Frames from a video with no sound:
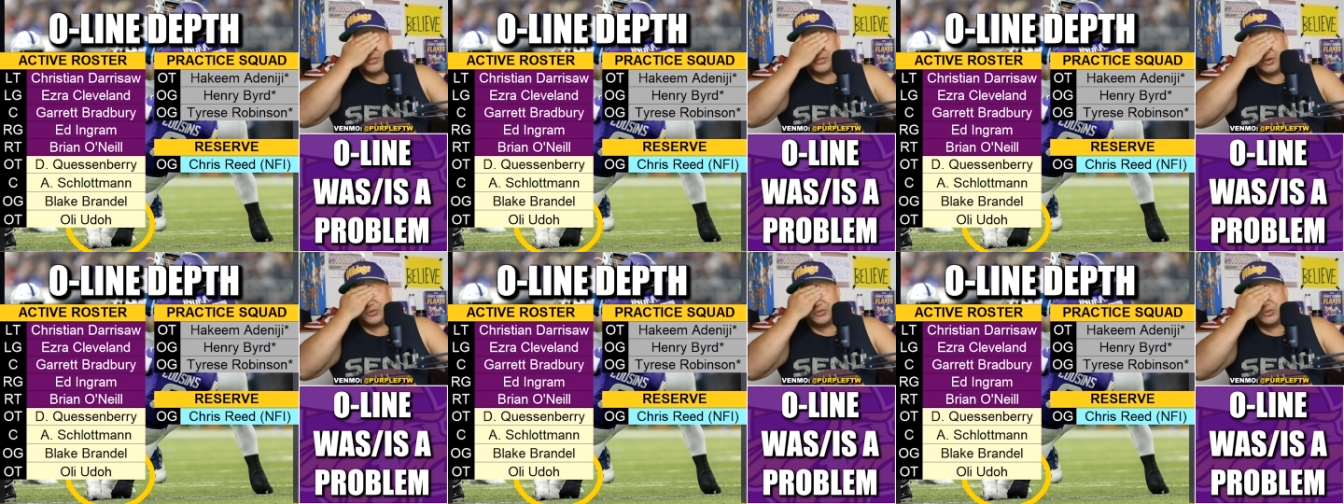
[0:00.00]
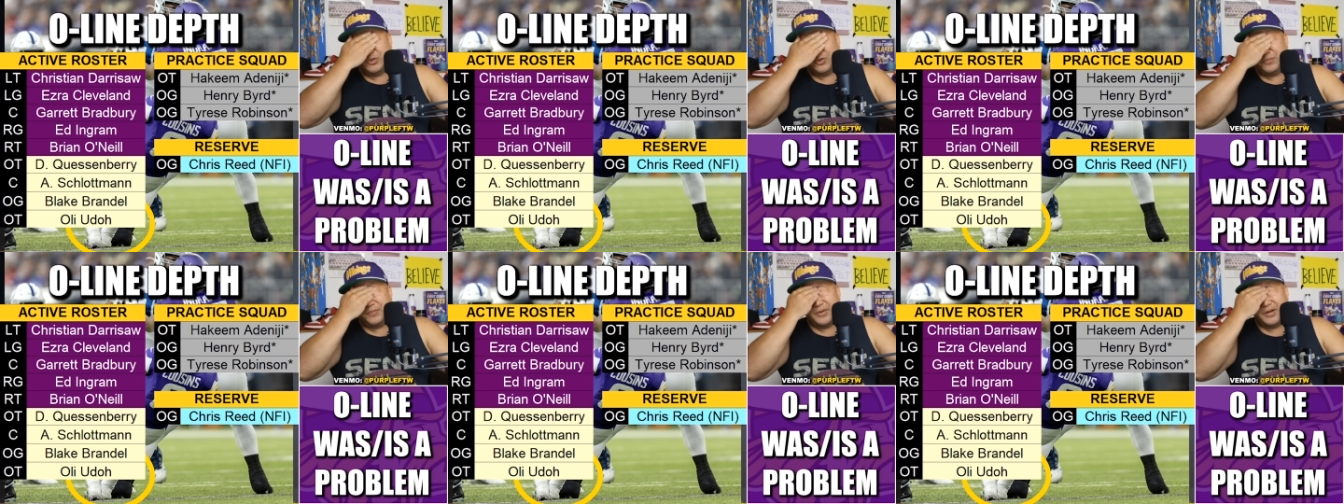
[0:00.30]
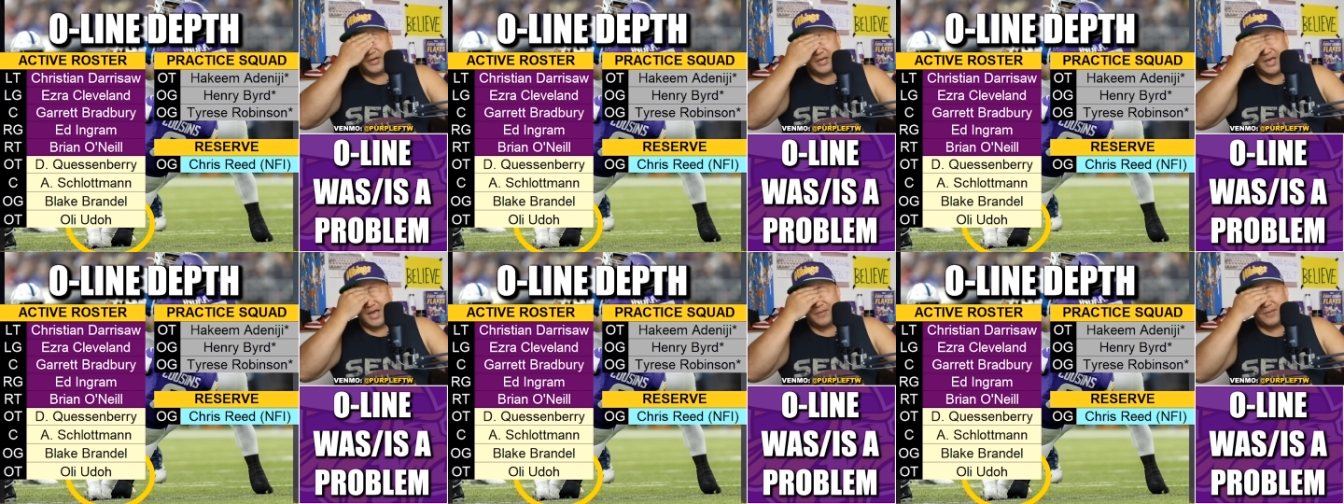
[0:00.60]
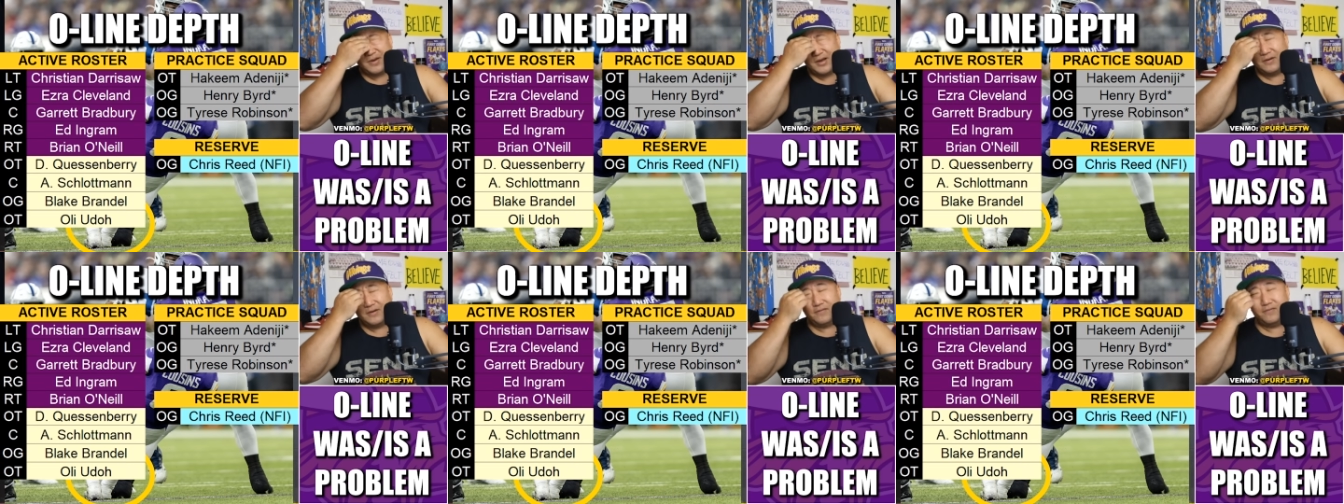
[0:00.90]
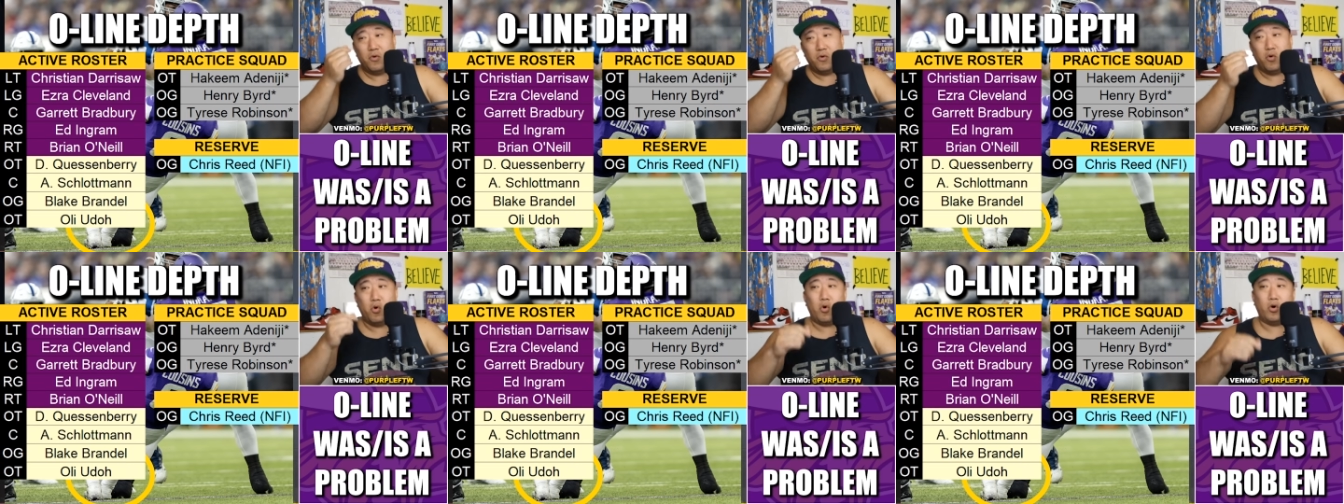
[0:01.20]
So Schlottmann came
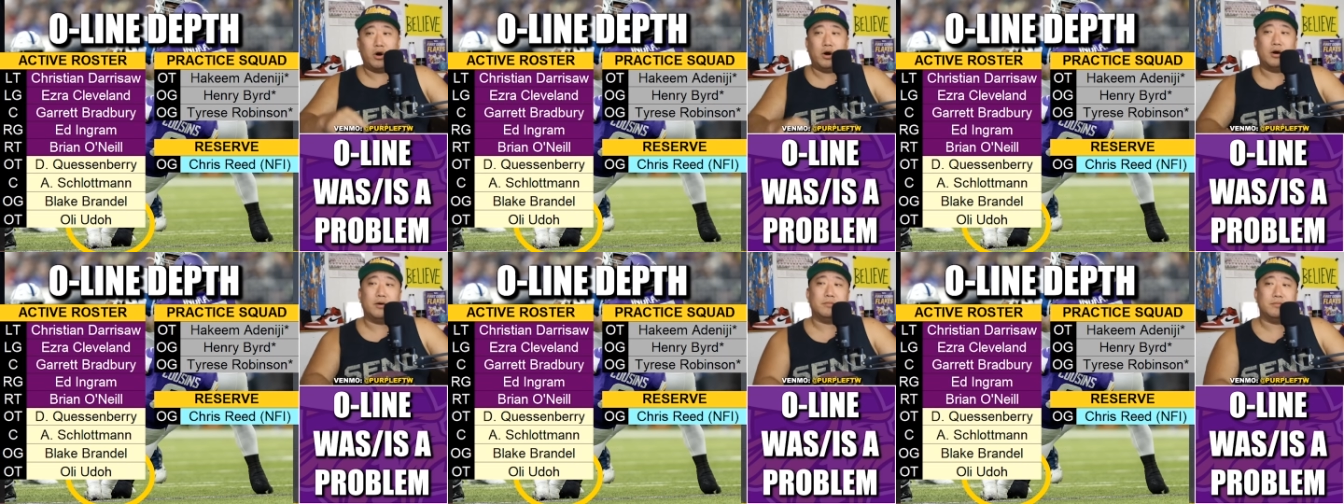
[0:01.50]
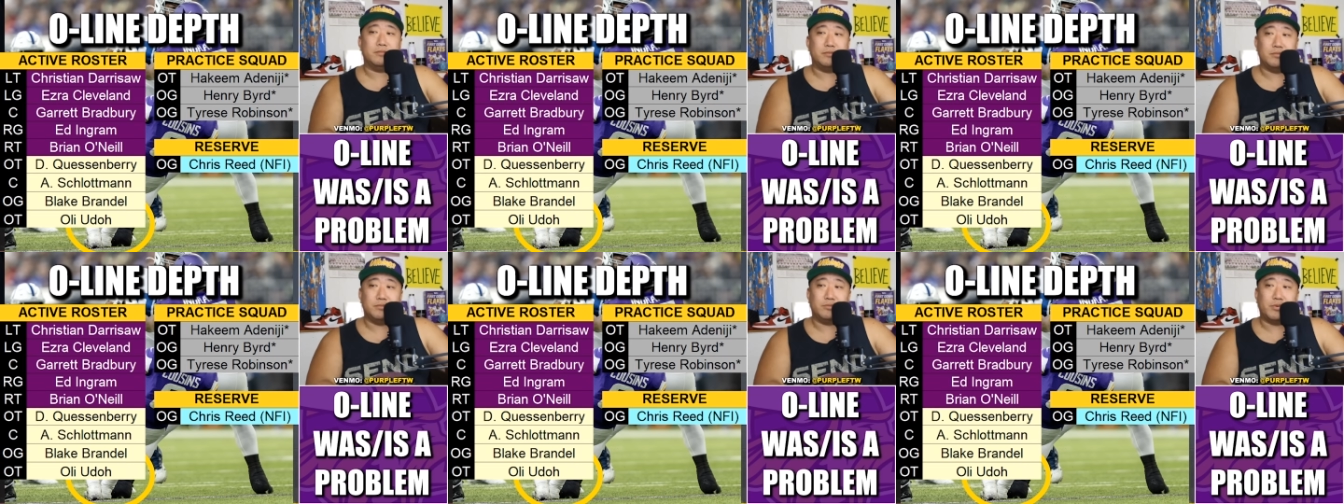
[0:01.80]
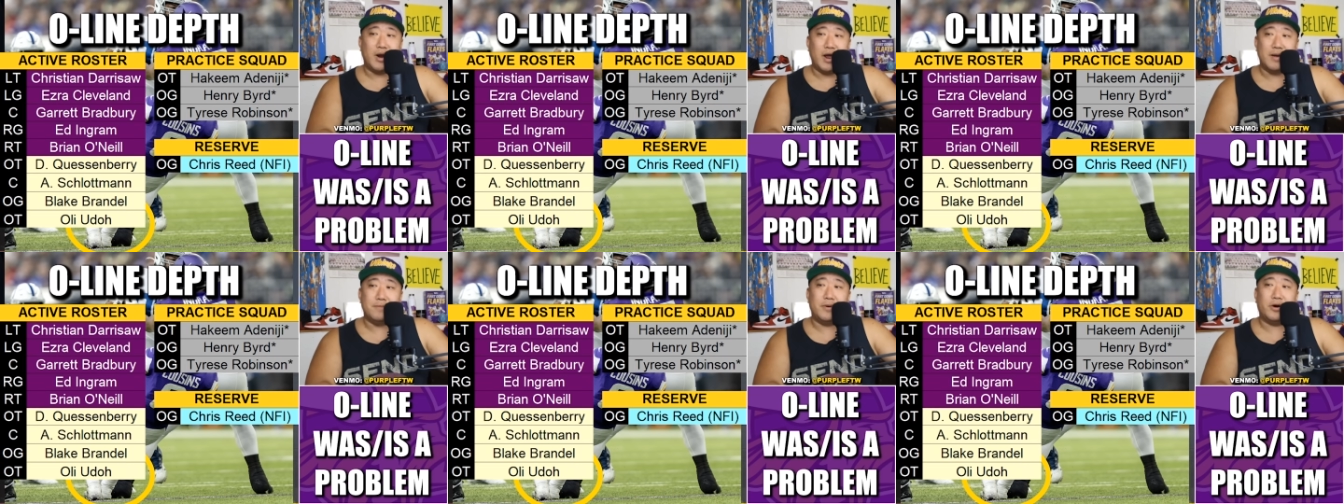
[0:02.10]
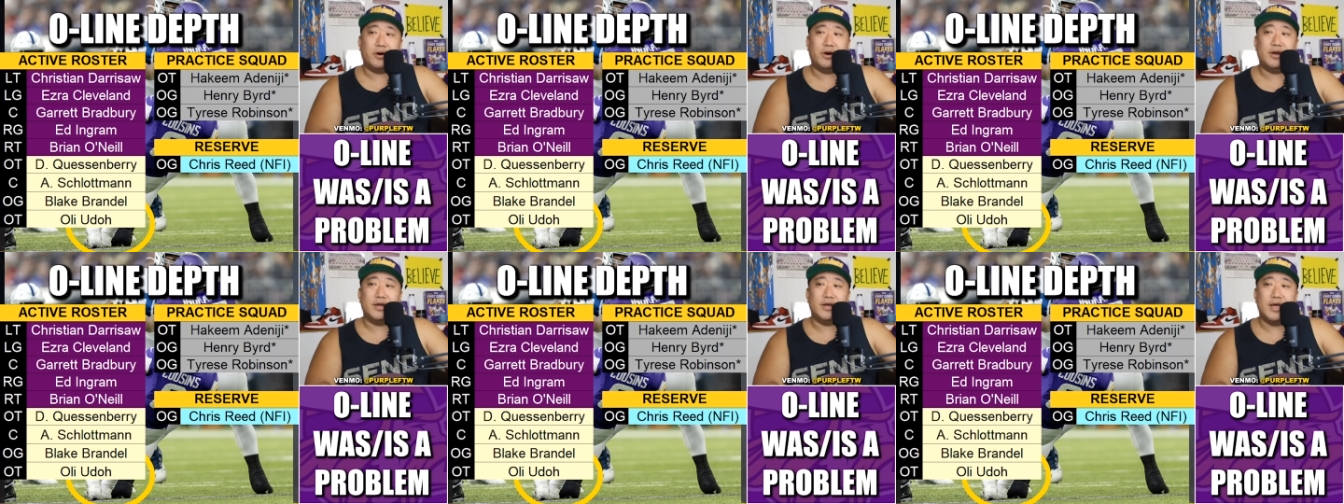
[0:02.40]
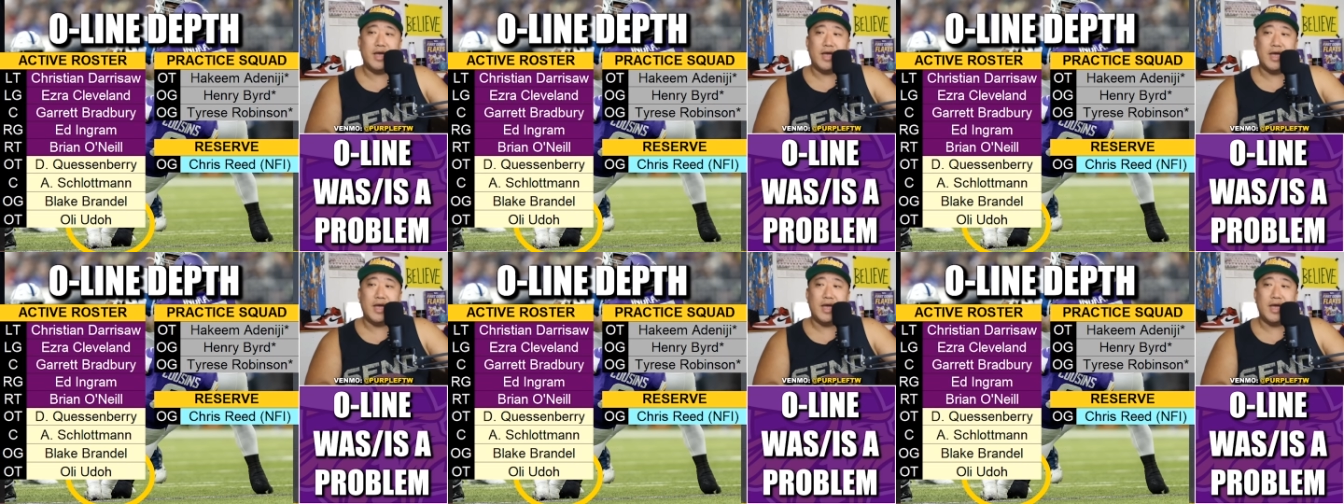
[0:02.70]
in for Bradbury,